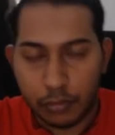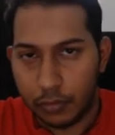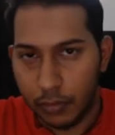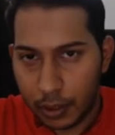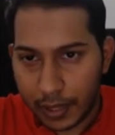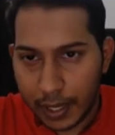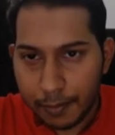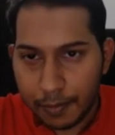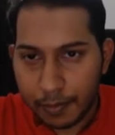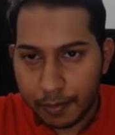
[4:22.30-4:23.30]
Okay,
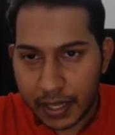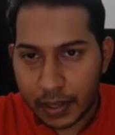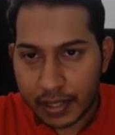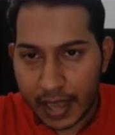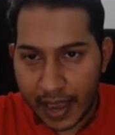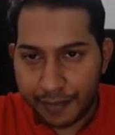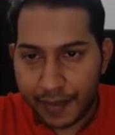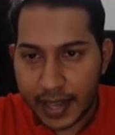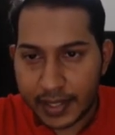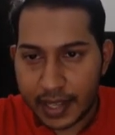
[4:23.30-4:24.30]
because
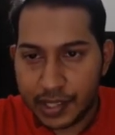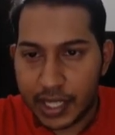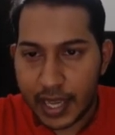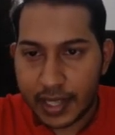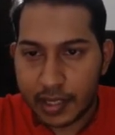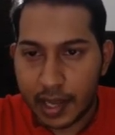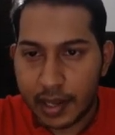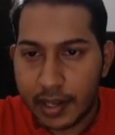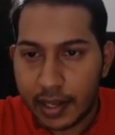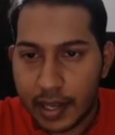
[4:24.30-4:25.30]
fx and gx
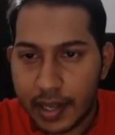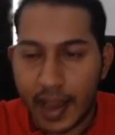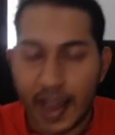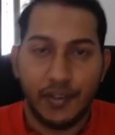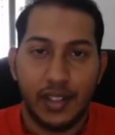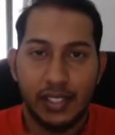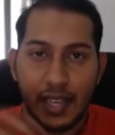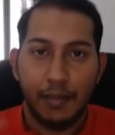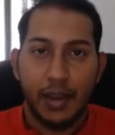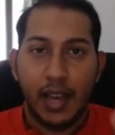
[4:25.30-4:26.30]
technically they have the
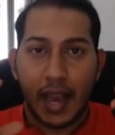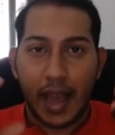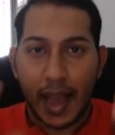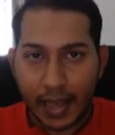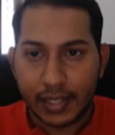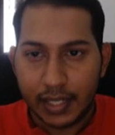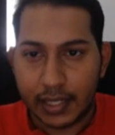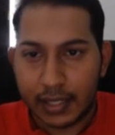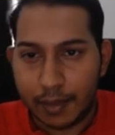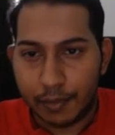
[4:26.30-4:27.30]
same
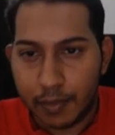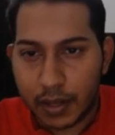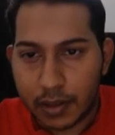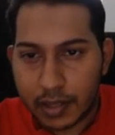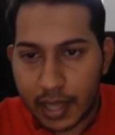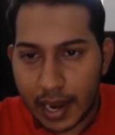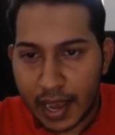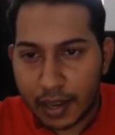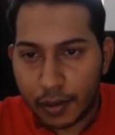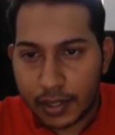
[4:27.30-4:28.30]
x-intercept because they are
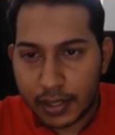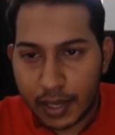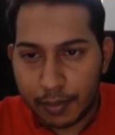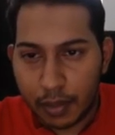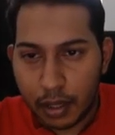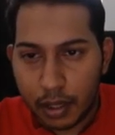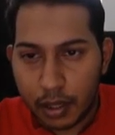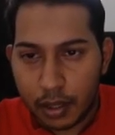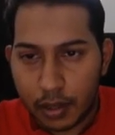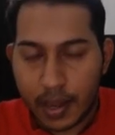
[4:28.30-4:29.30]
lying on the same,
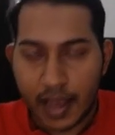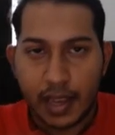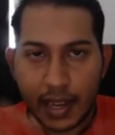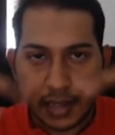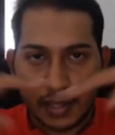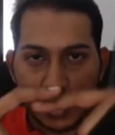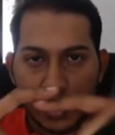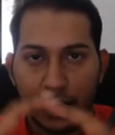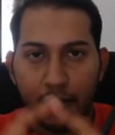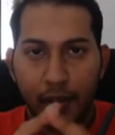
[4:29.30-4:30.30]
they are
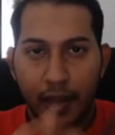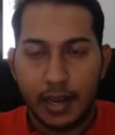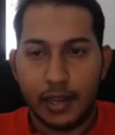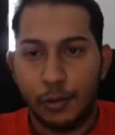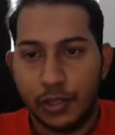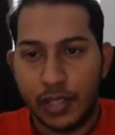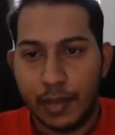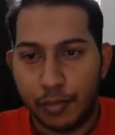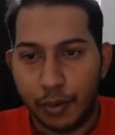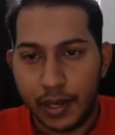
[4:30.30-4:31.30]
intersecting at the two same
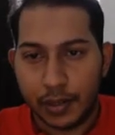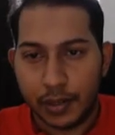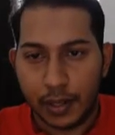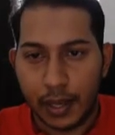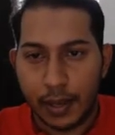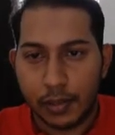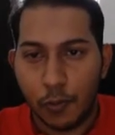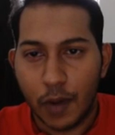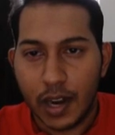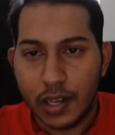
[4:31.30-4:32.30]
points. Okay, so
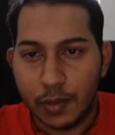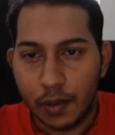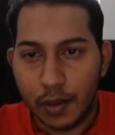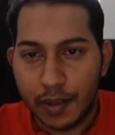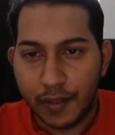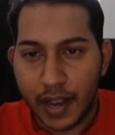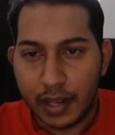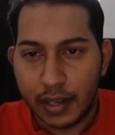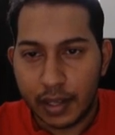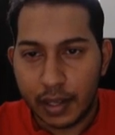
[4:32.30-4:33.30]
once we already
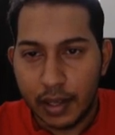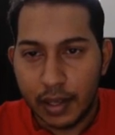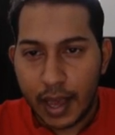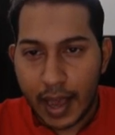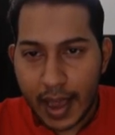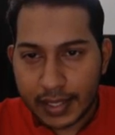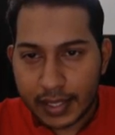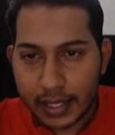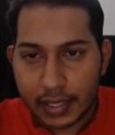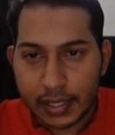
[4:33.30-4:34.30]
find the
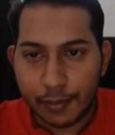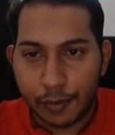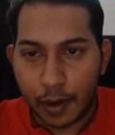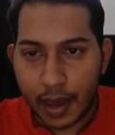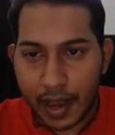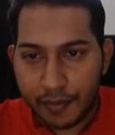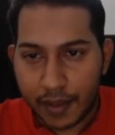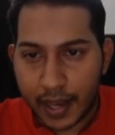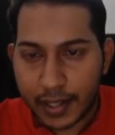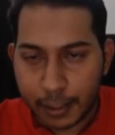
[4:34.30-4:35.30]
x-intercept for
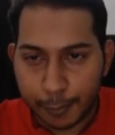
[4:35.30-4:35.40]
fx,